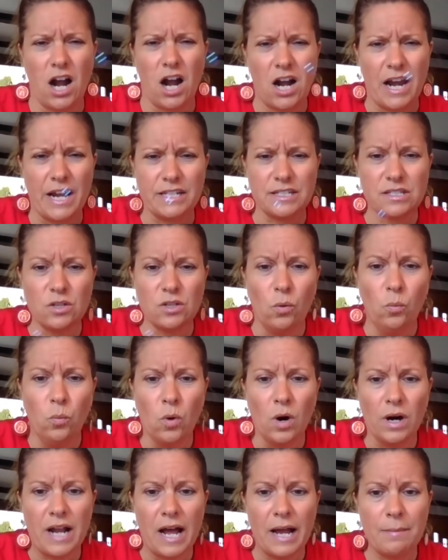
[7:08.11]
All right, so
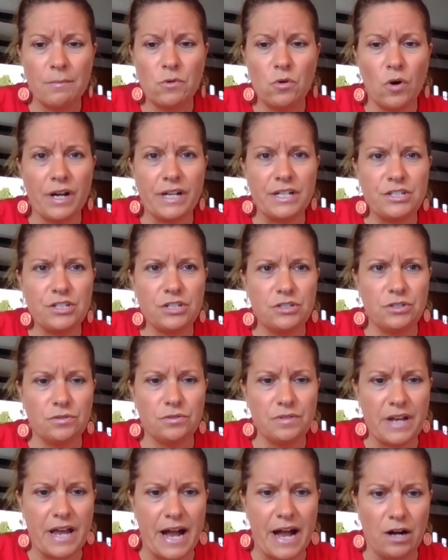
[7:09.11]
what I'm going to
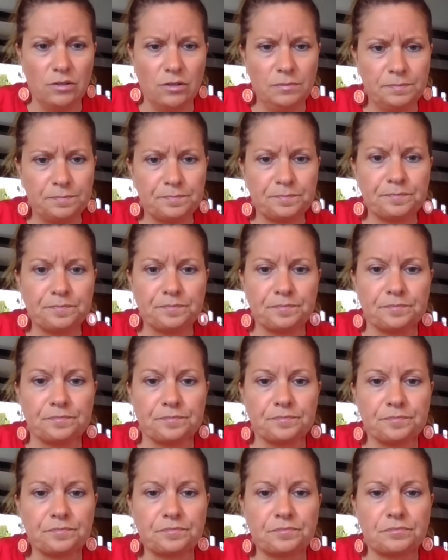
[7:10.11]
do now
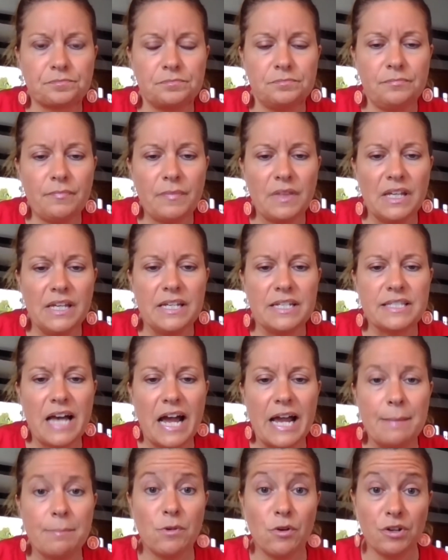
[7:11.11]

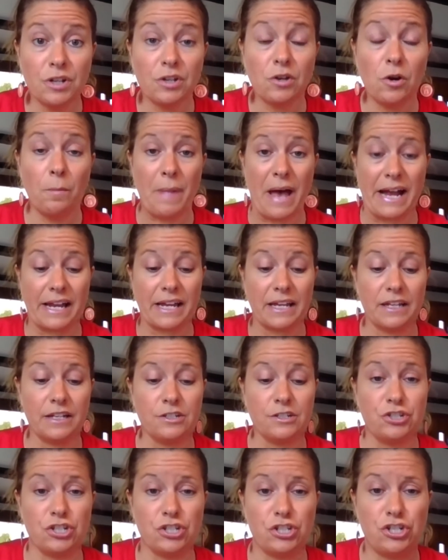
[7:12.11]
is I'm going to go back
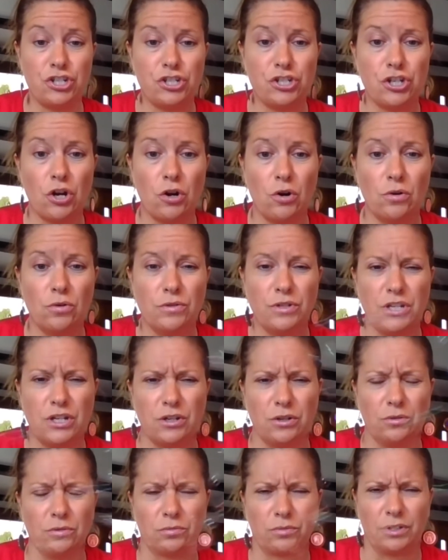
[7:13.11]
and just show
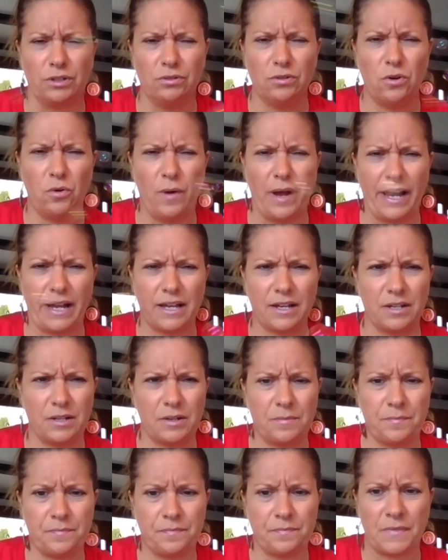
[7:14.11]
you real quick
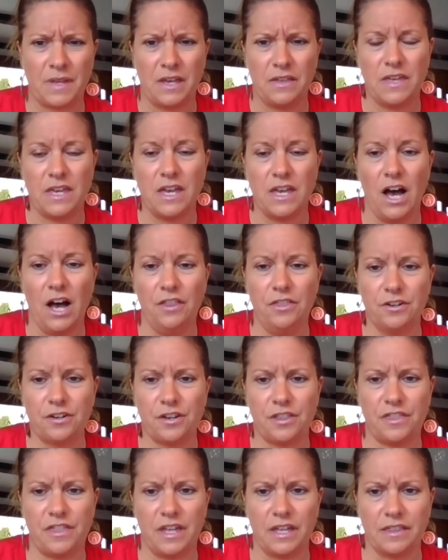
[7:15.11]
the
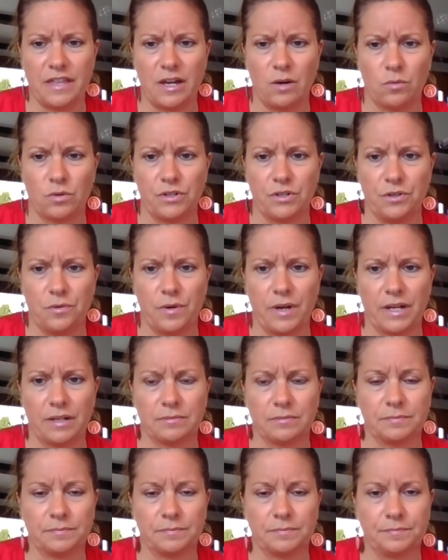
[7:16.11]
other thing that we're doing.